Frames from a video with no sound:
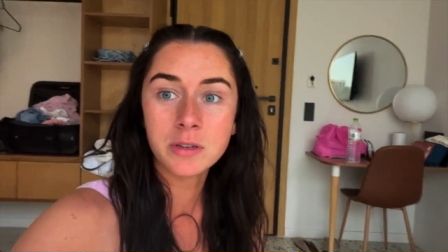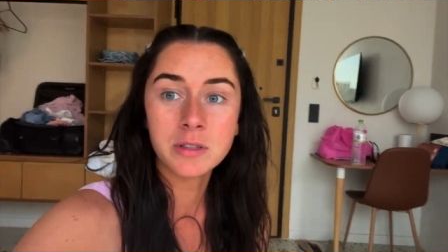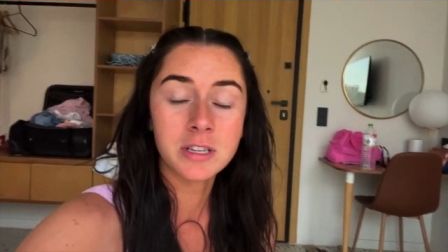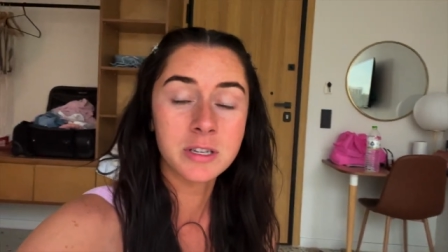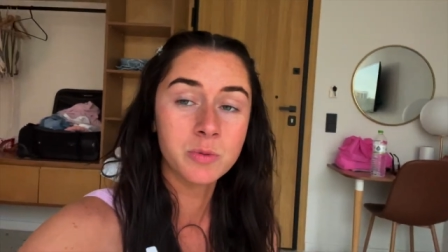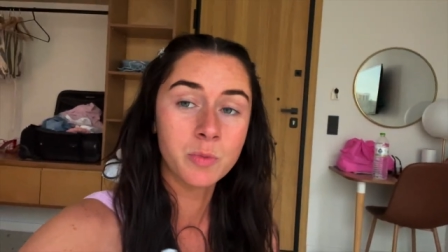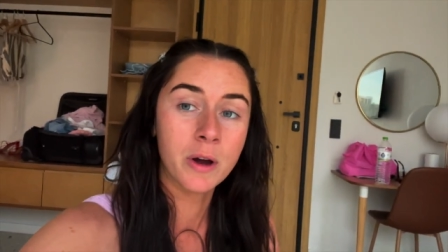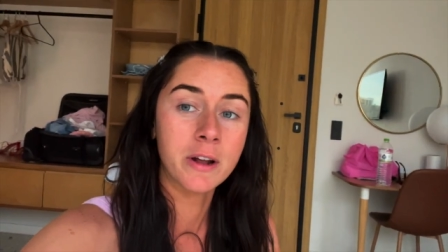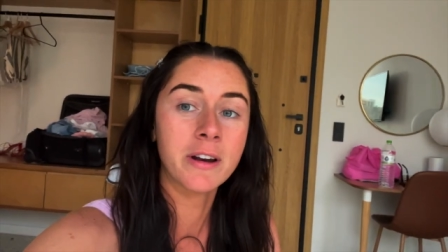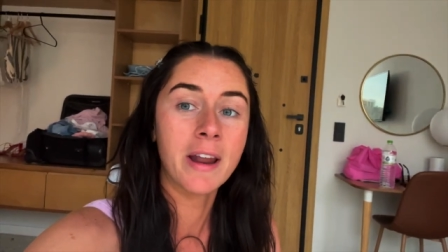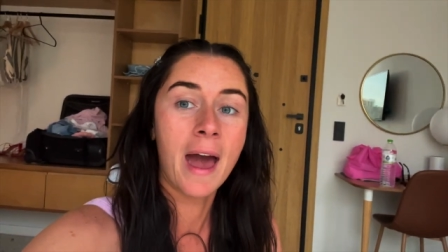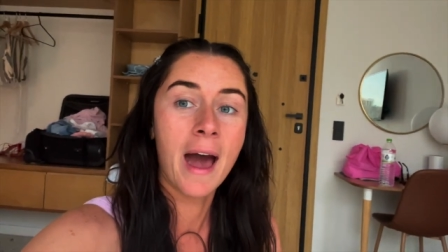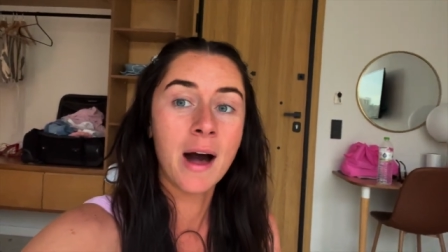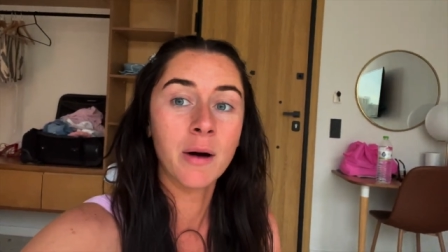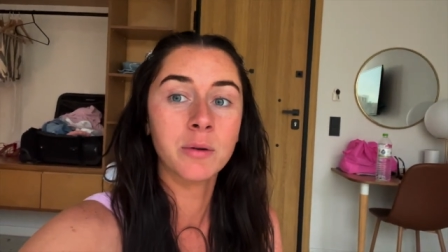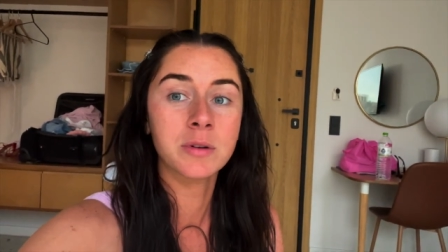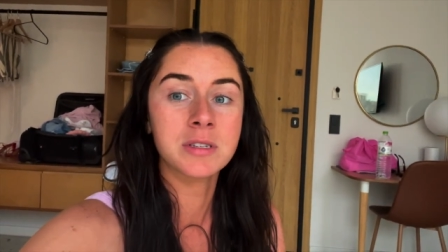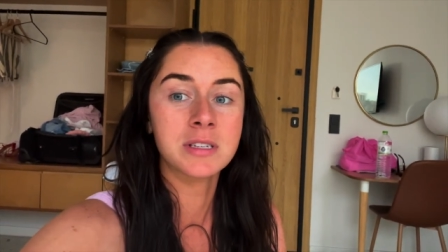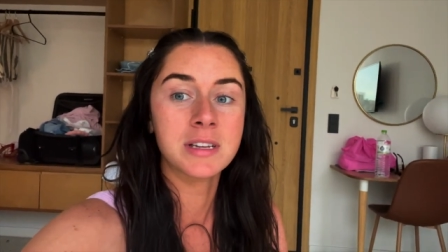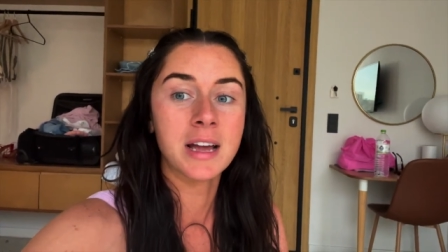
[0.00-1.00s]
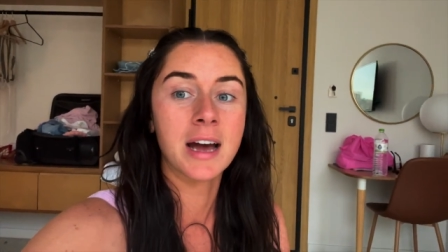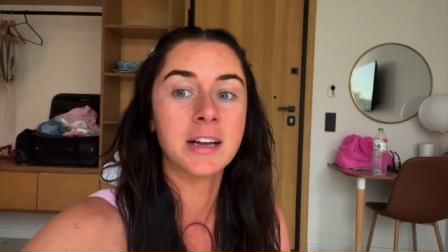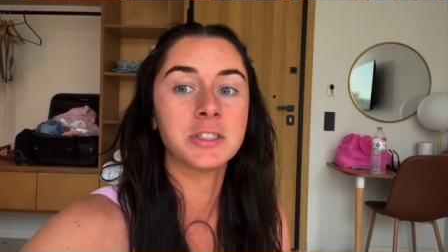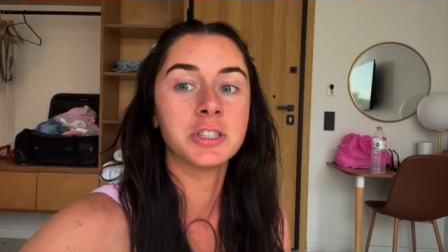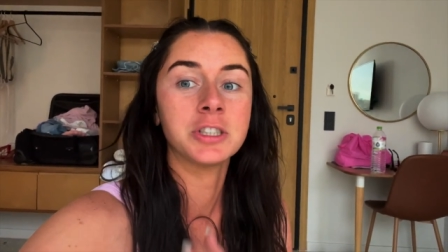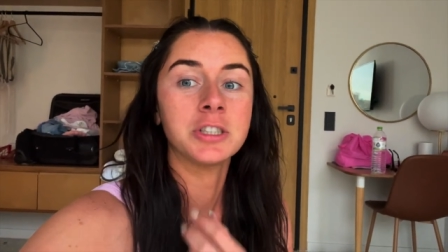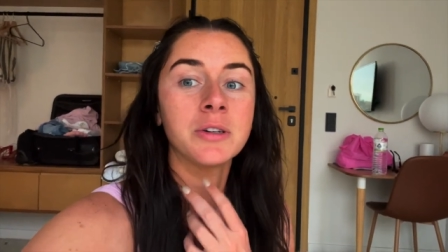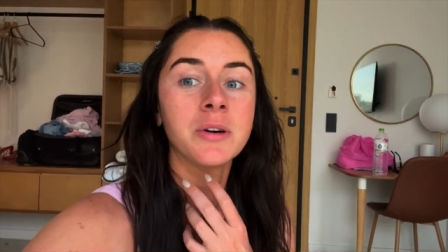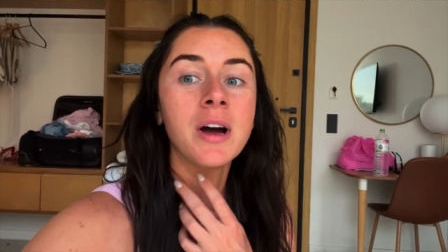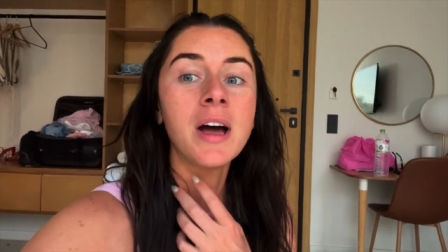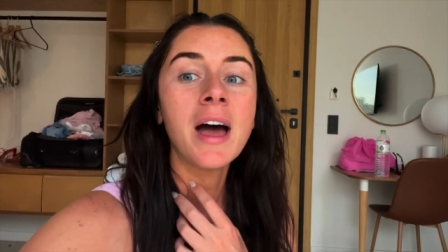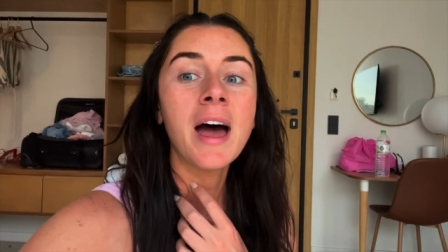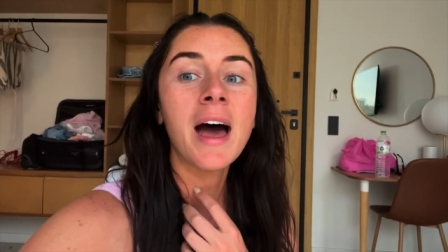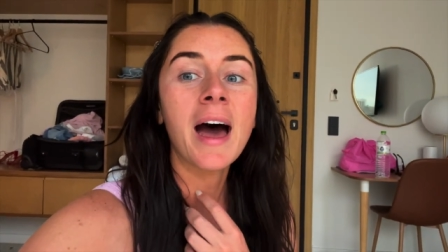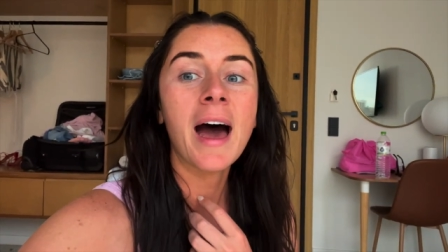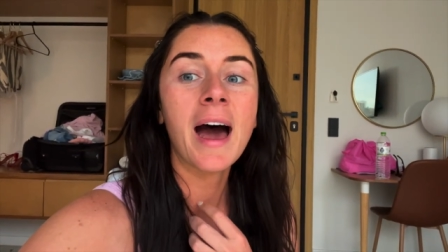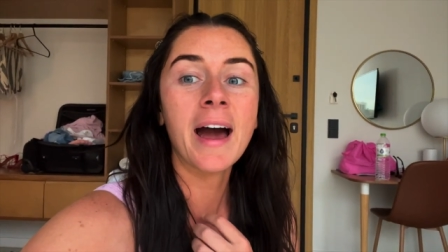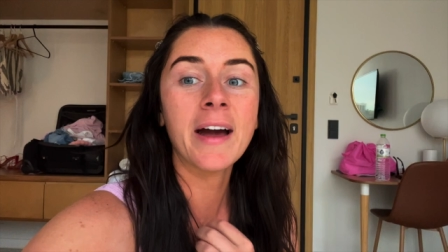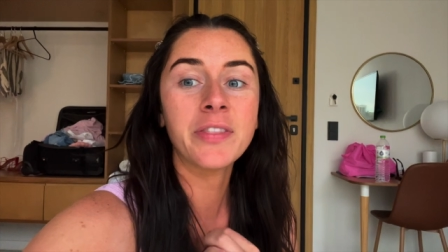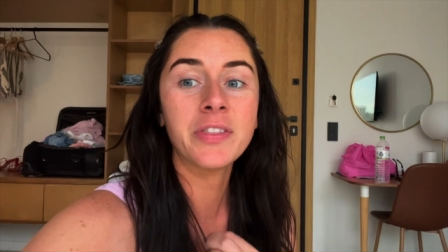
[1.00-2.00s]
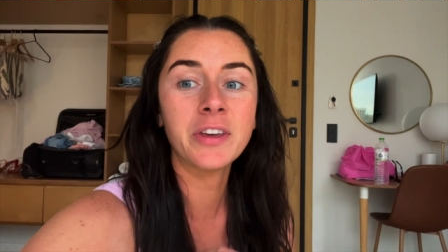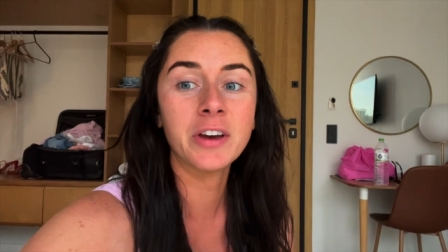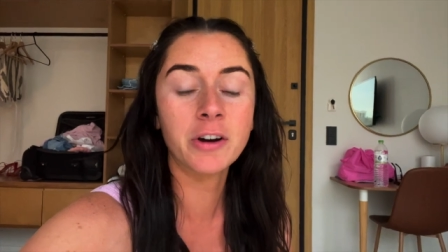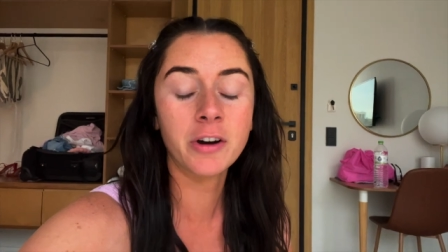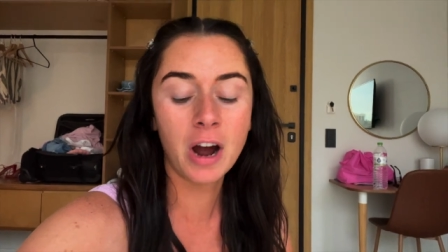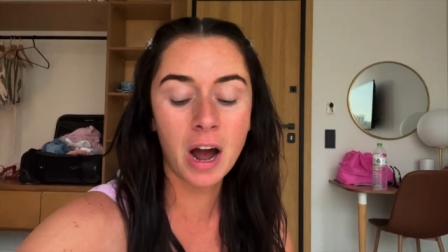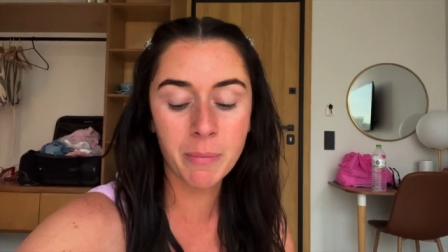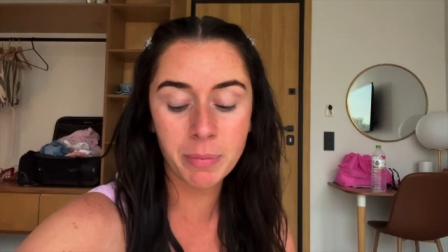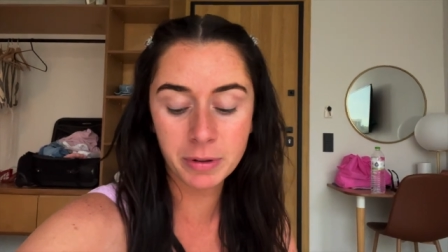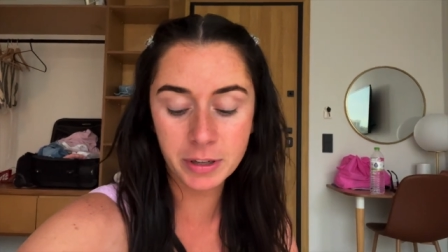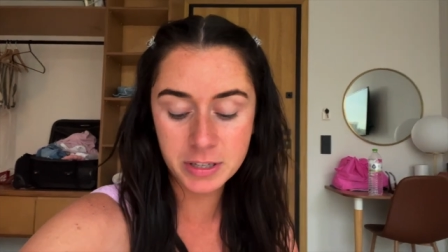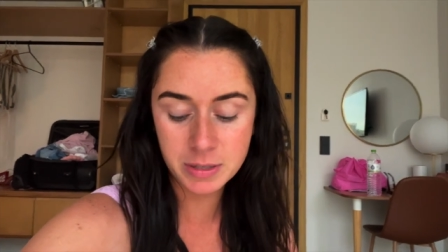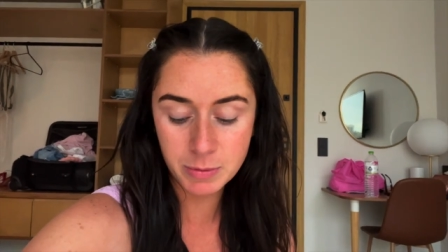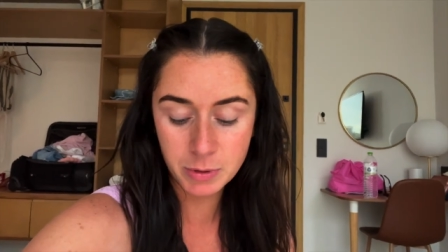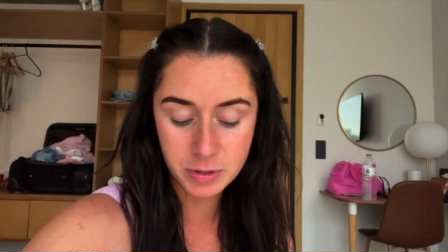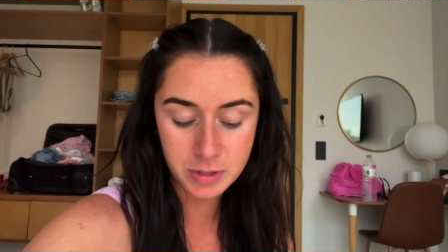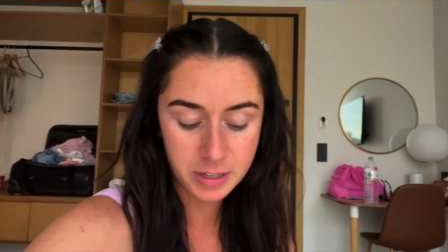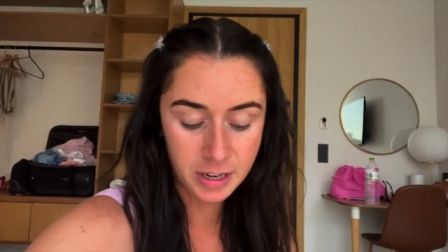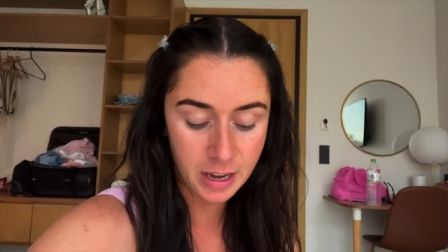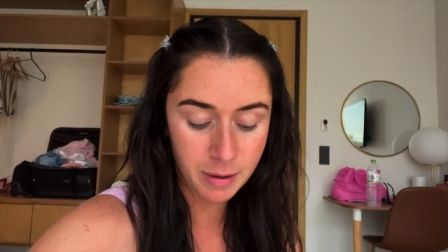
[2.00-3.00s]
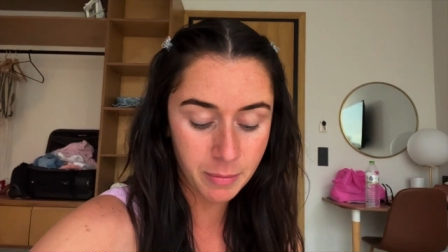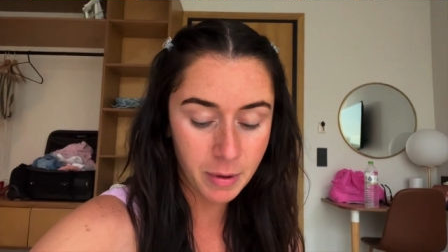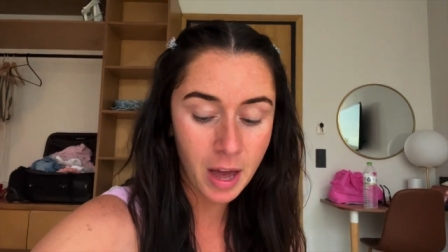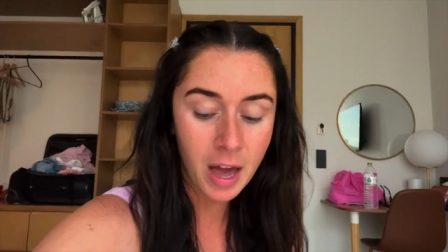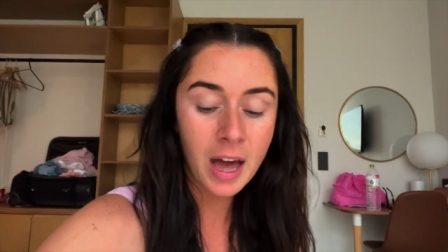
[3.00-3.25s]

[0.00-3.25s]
this one owl statue at the Acropolis Museum.